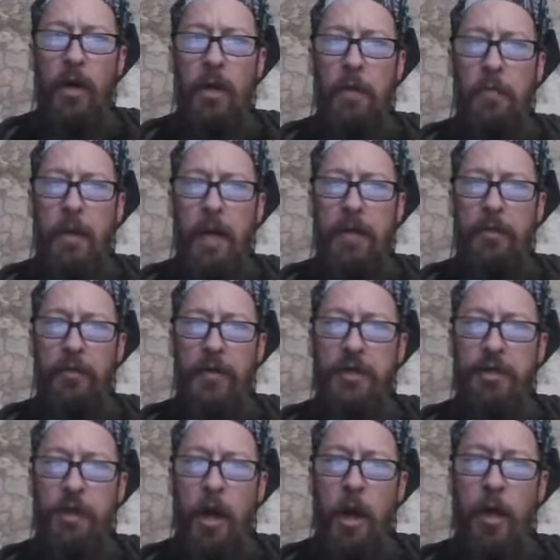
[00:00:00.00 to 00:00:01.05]
one of my three
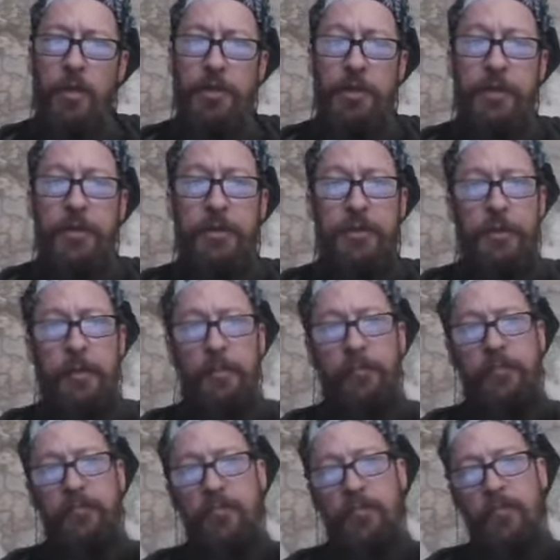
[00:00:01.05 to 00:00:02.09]
charges.
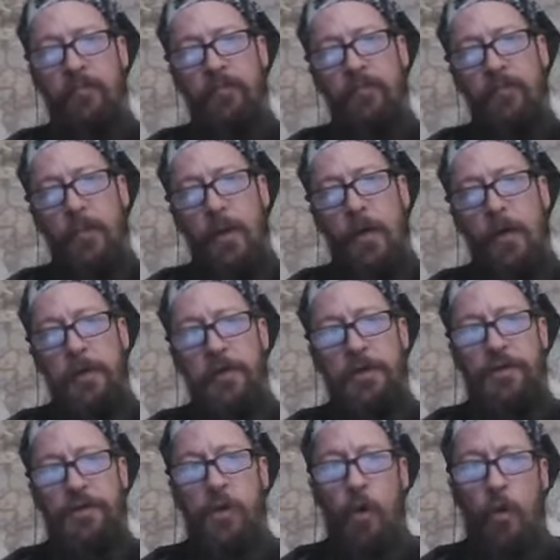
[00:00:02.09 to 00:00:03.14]

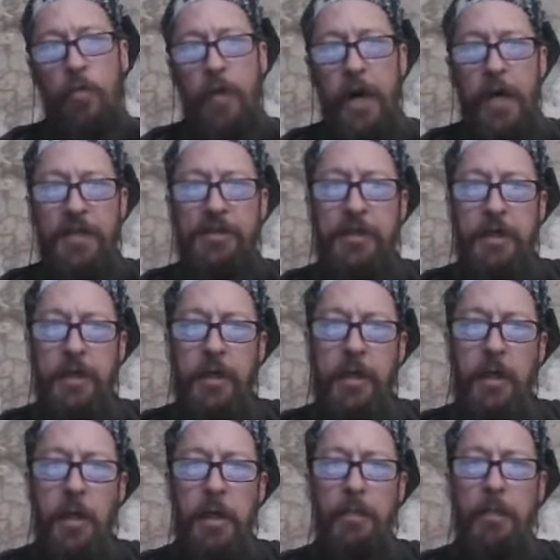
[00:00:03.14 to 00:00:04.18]
This whole past
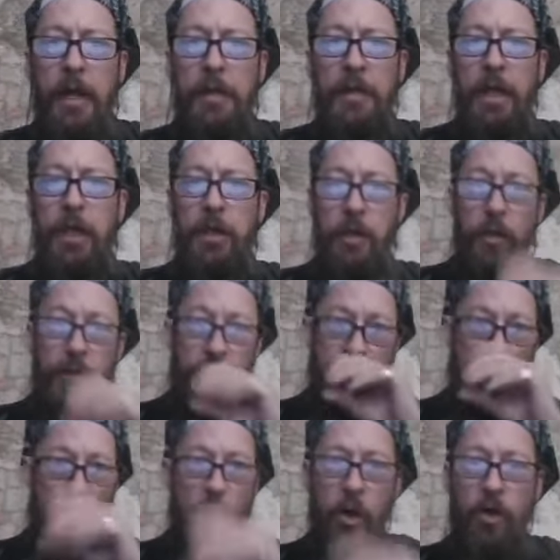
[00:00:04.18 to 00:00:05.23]
year of my video
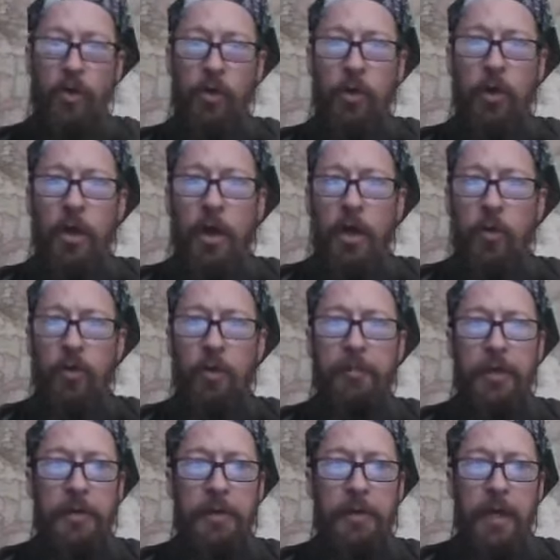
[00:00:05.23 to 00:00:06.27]
journal
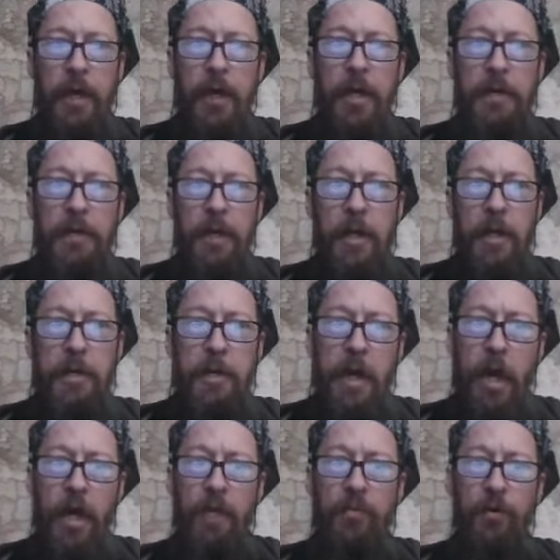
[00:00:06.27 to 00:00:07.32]
will be very, very
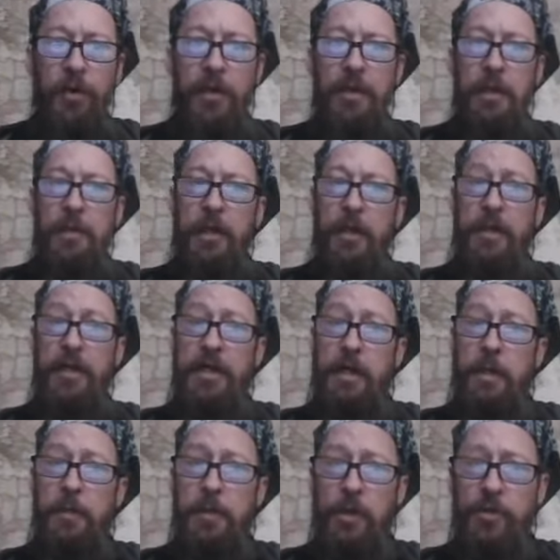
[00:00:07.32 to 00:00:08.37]
valuable in the very
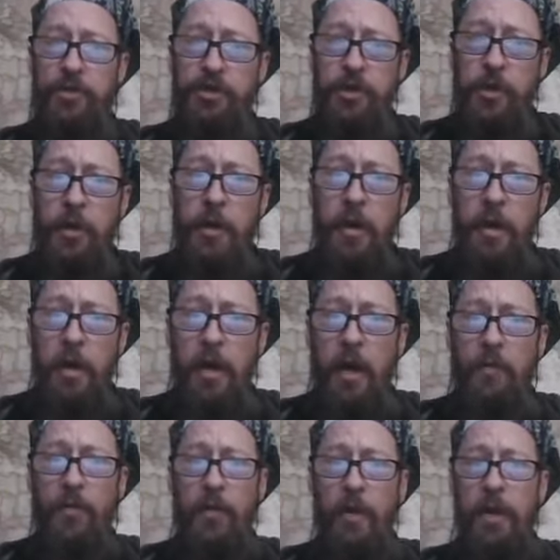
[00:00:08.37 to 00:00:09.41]
near future.
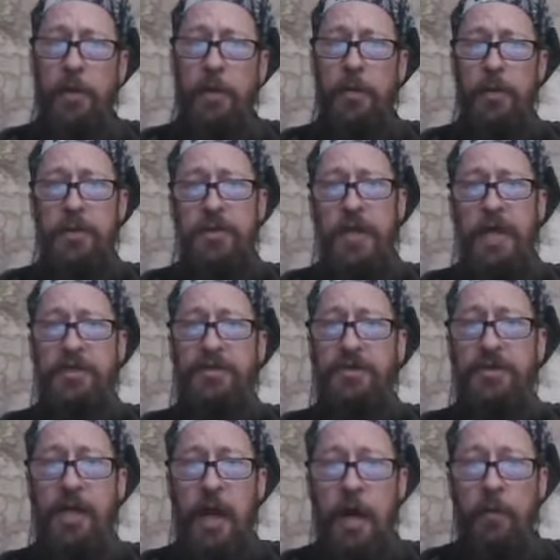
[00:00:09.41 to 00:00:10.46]
I'm going for a
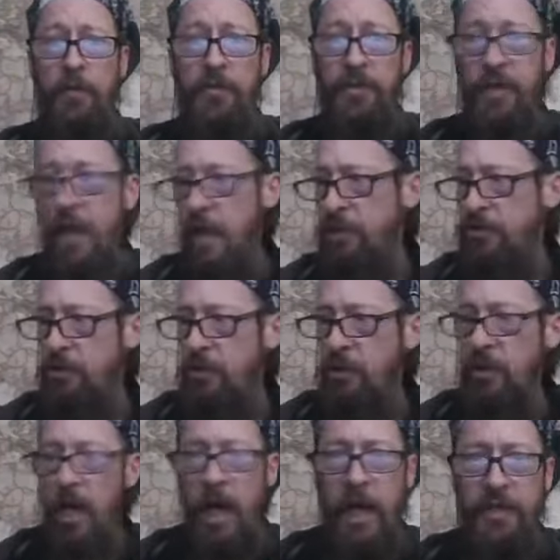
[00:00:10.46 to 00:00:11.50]
desk job with the National
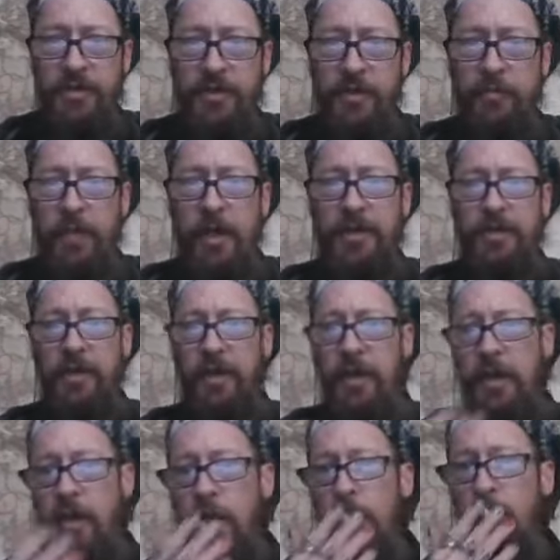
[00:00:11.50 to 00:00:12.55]
Alliance of the
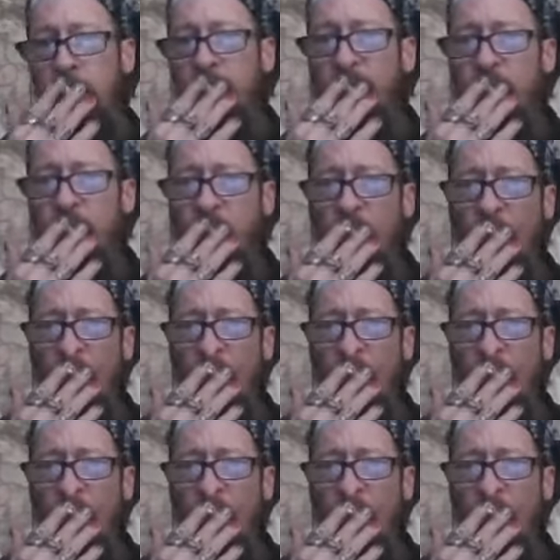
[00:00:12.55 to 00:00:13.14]
Mentally Ill.